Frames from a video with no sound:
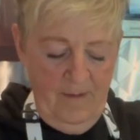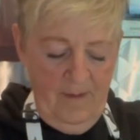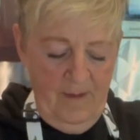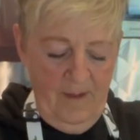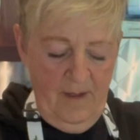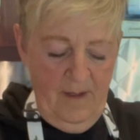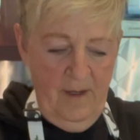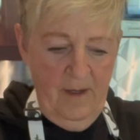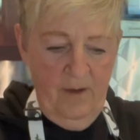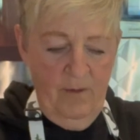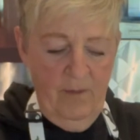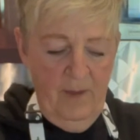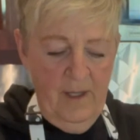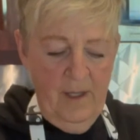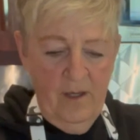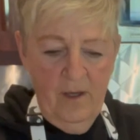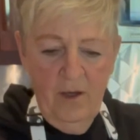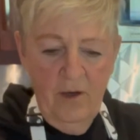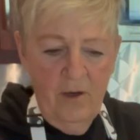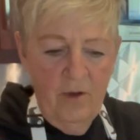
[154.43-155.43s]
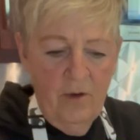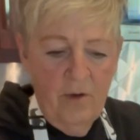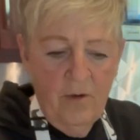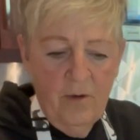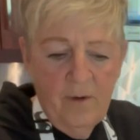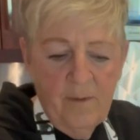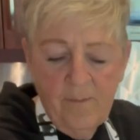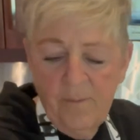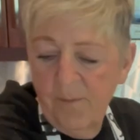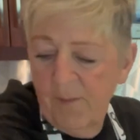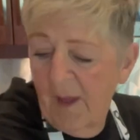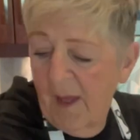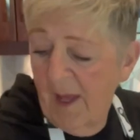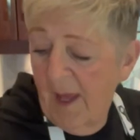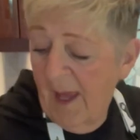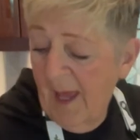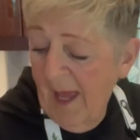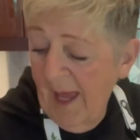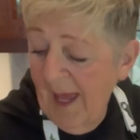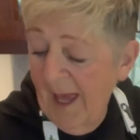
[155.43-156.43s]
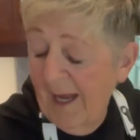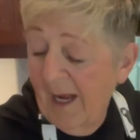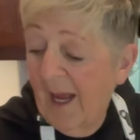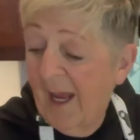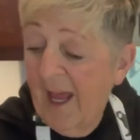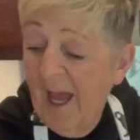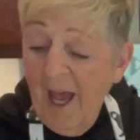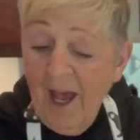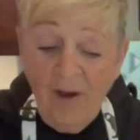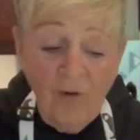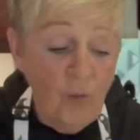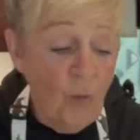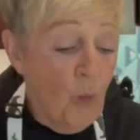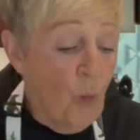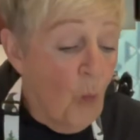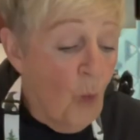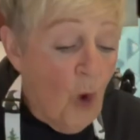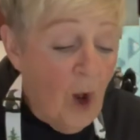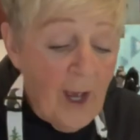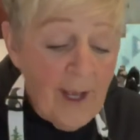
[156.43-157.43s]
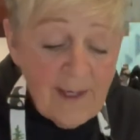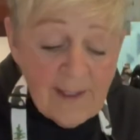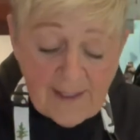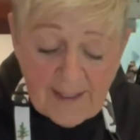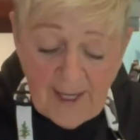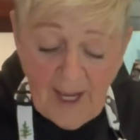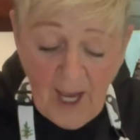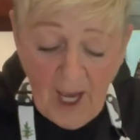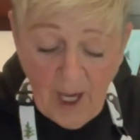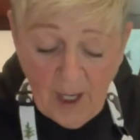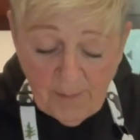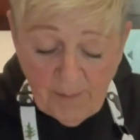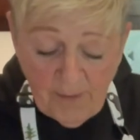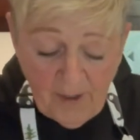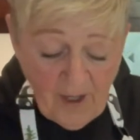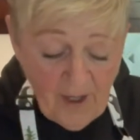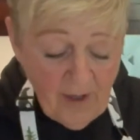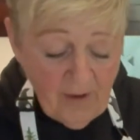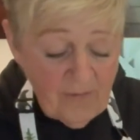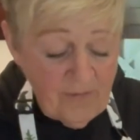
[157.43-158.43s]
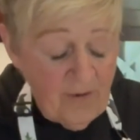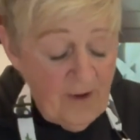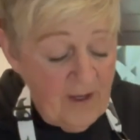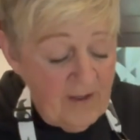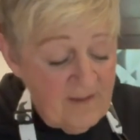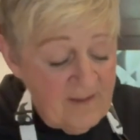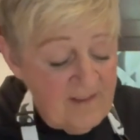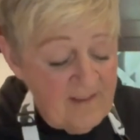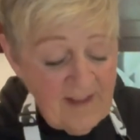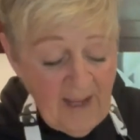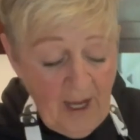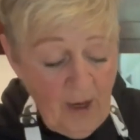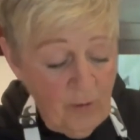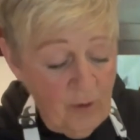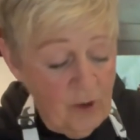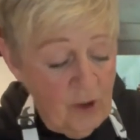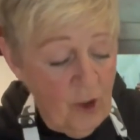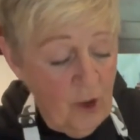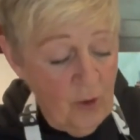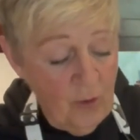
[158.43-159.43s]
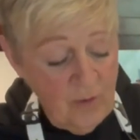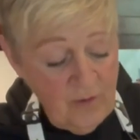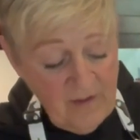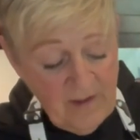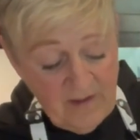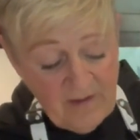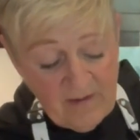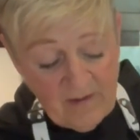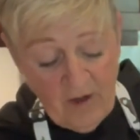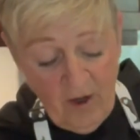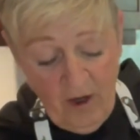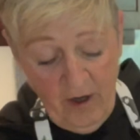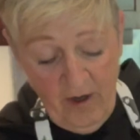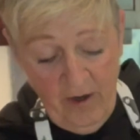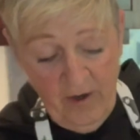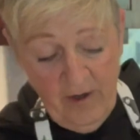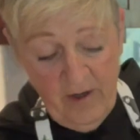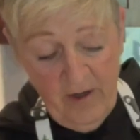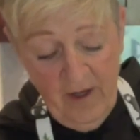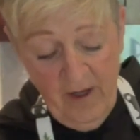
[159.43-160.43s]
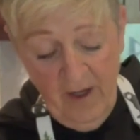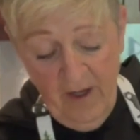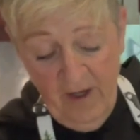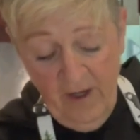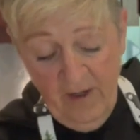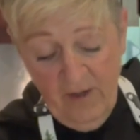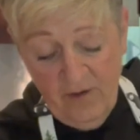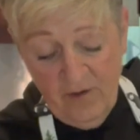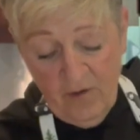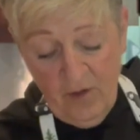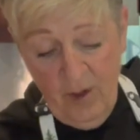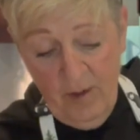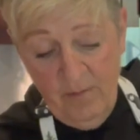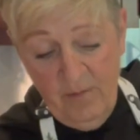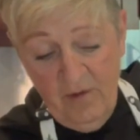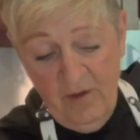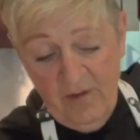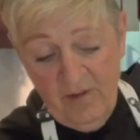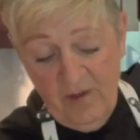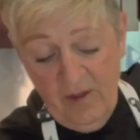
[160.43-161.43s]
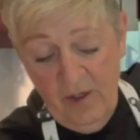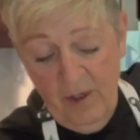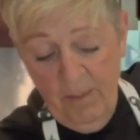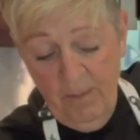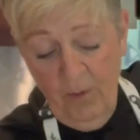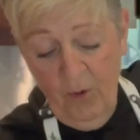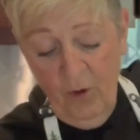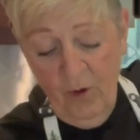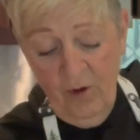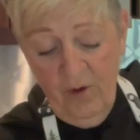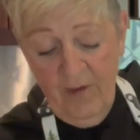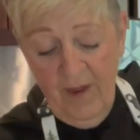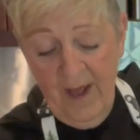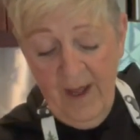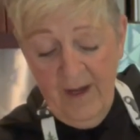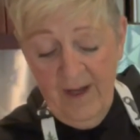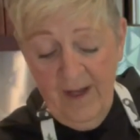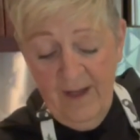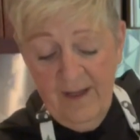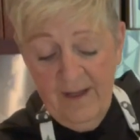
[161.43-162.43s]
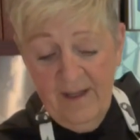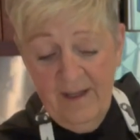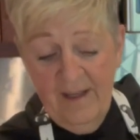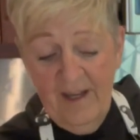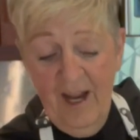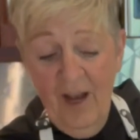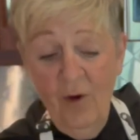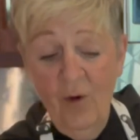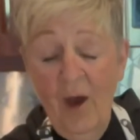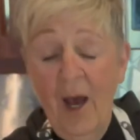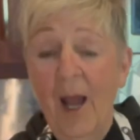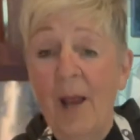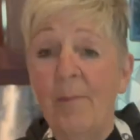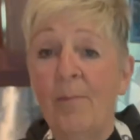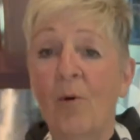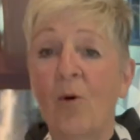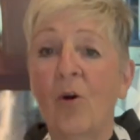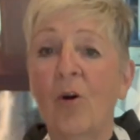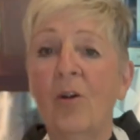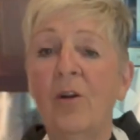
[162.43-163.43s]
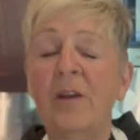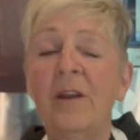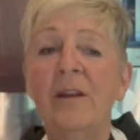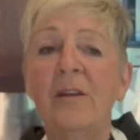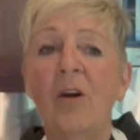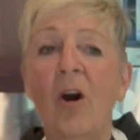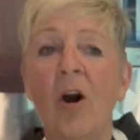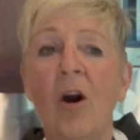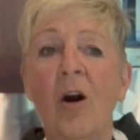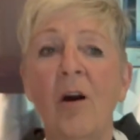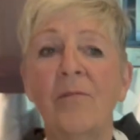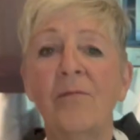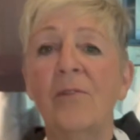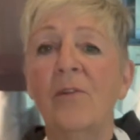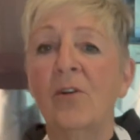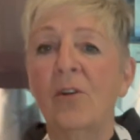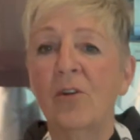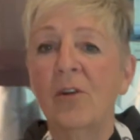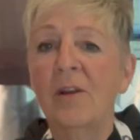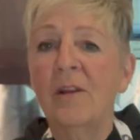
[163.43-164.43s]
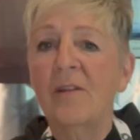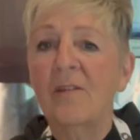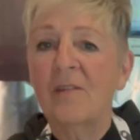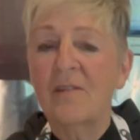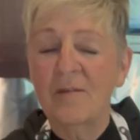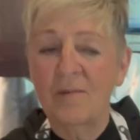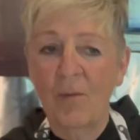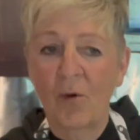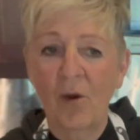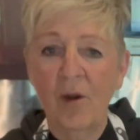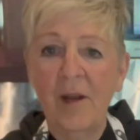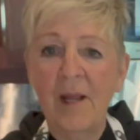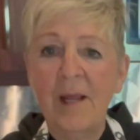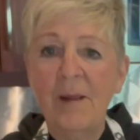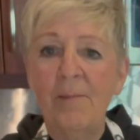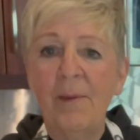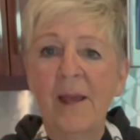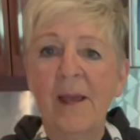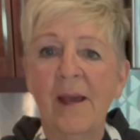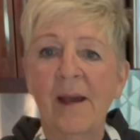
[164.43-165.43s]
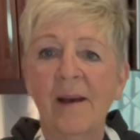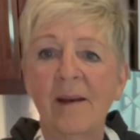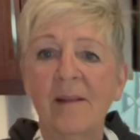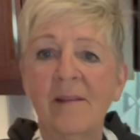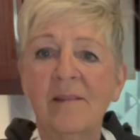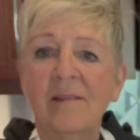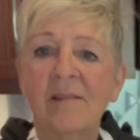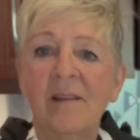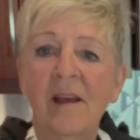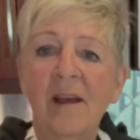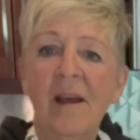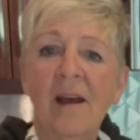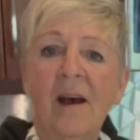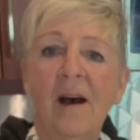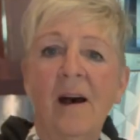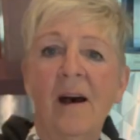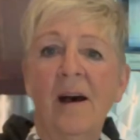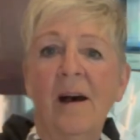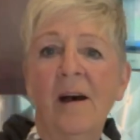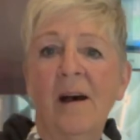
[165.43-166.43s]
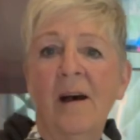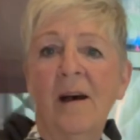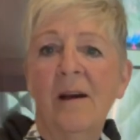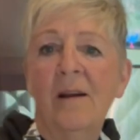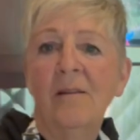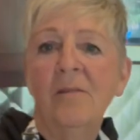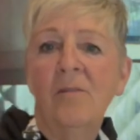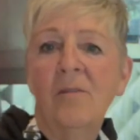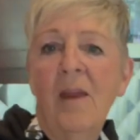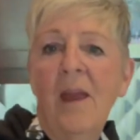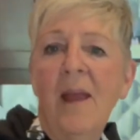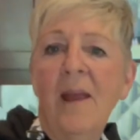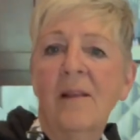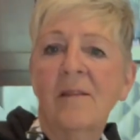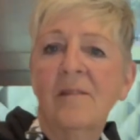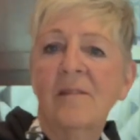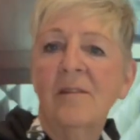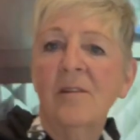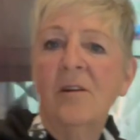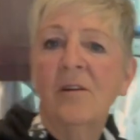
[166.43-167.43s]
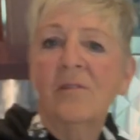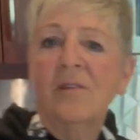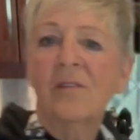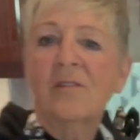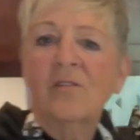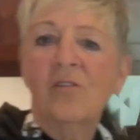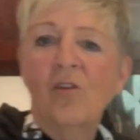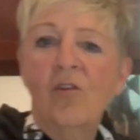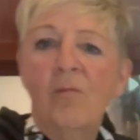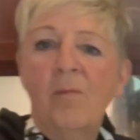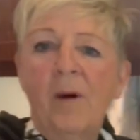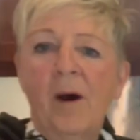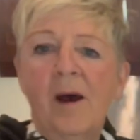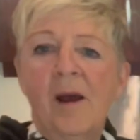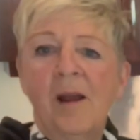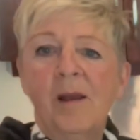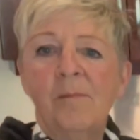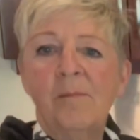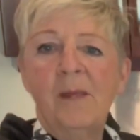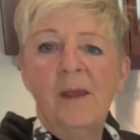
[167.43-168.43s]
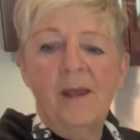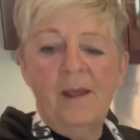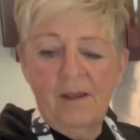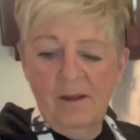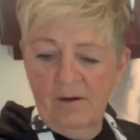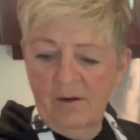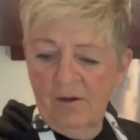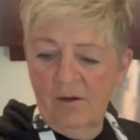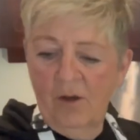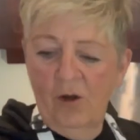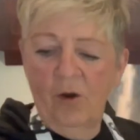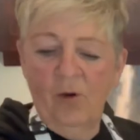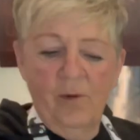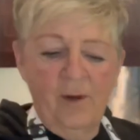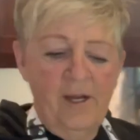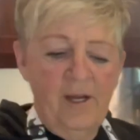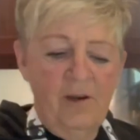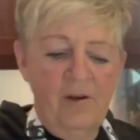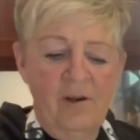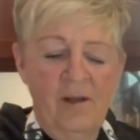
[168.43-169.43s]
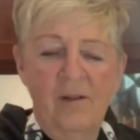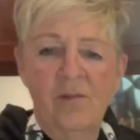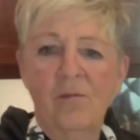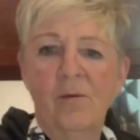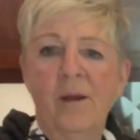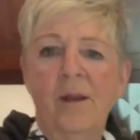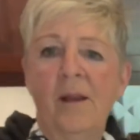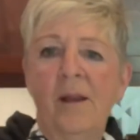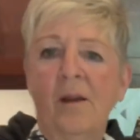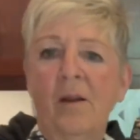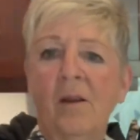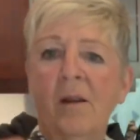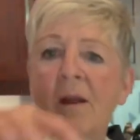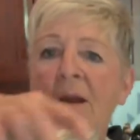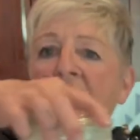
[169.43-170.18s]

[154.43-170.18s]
There we go. And I have 1 cup of sourdough discard. So I'm just gonna pour that in. Now I poured it off early this morning because you can't see on the stove behind me. Oh, here it is right here.